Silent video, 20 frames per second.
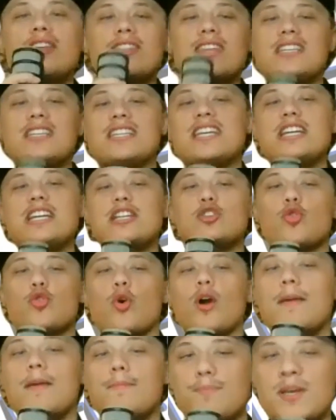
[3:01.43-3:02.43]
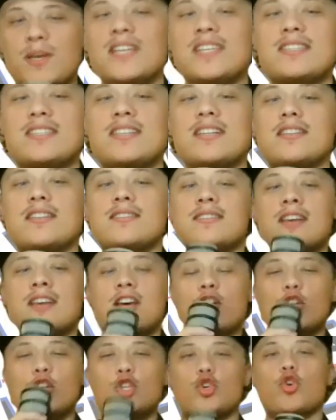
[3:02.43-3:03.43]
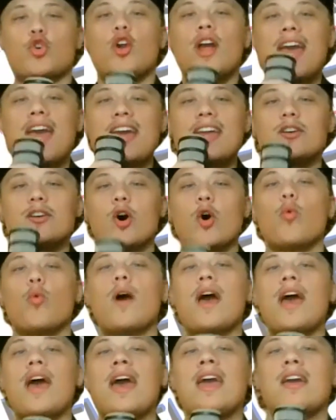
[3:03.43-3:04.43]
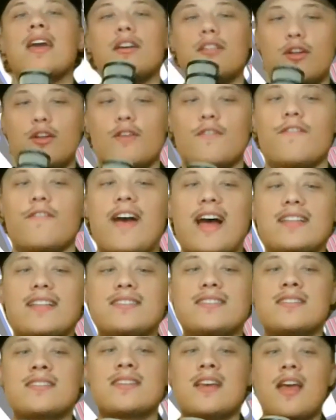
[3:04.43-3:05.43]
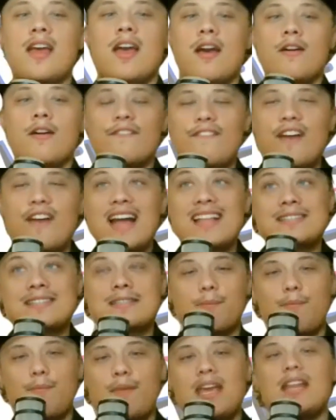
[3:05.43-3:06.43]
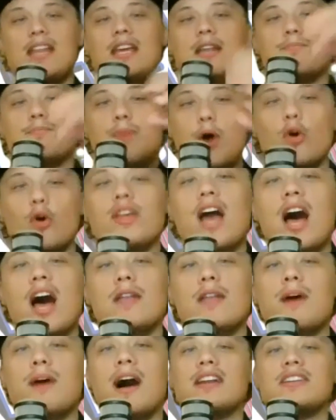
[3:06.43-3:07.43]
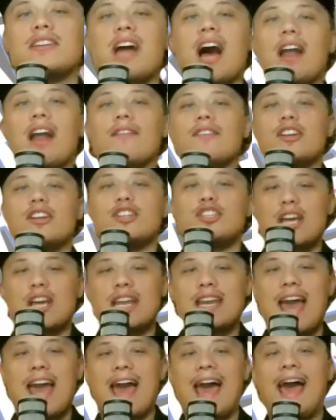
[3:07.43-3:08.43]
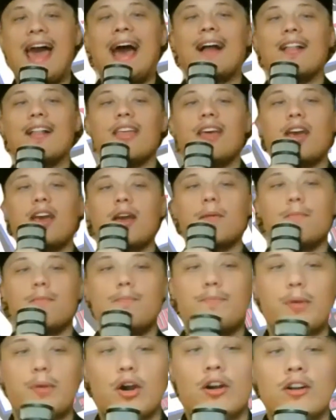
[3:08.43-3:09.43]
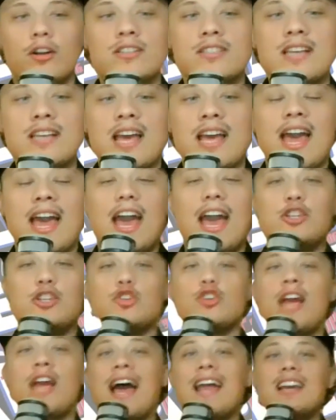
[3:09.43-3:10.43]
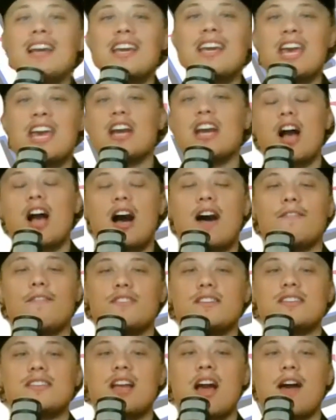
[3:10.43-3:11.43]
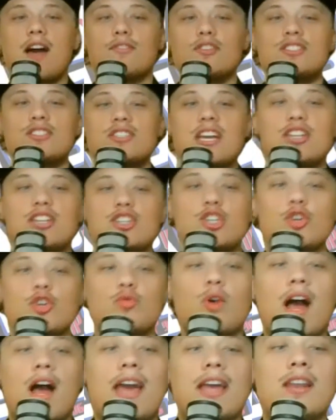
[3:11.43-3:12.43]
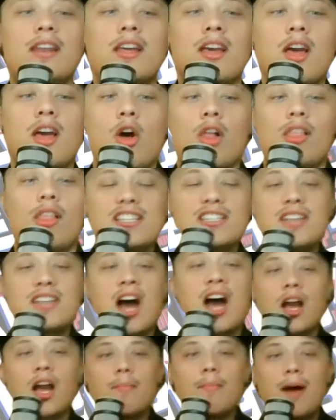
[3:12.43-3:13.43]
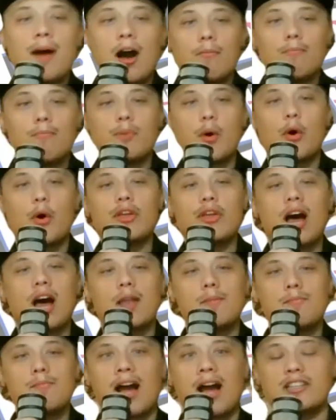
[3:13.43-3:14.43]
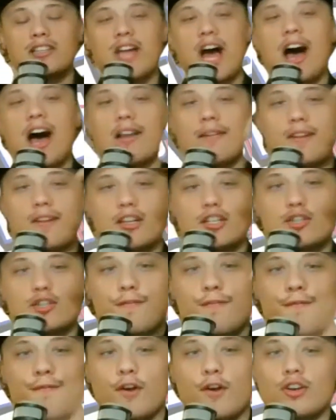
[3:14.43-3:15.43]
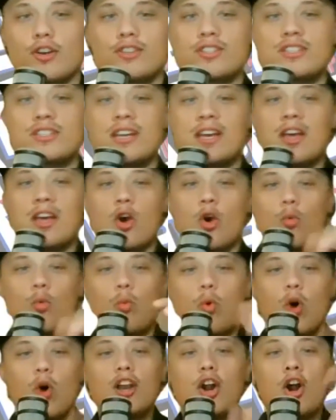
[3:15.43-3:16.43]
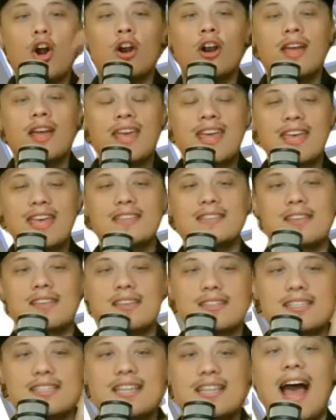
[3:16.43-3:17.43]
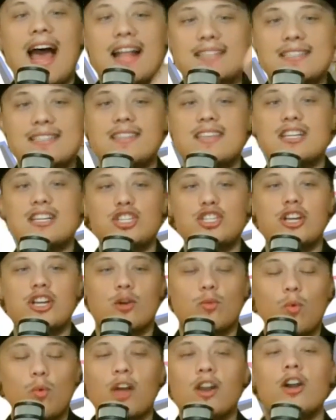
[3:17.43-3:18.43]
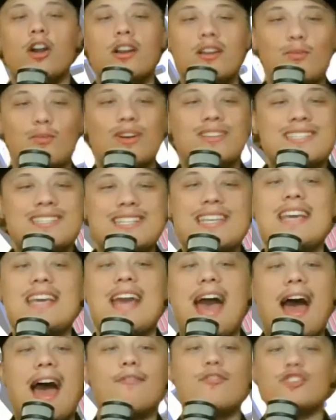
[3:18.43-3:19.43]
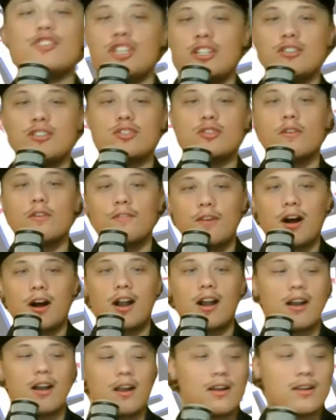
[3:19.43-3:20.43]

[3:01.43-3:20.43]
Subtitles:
the Detroit Pistons trade away their vets? Vets meaning Bojan Bogdanovic and Alec Burks. And to kind of kick off this conversation, Ryan, let's talk about Bojan Bogdanovic first. What are his stats this year? What's he averaging so far?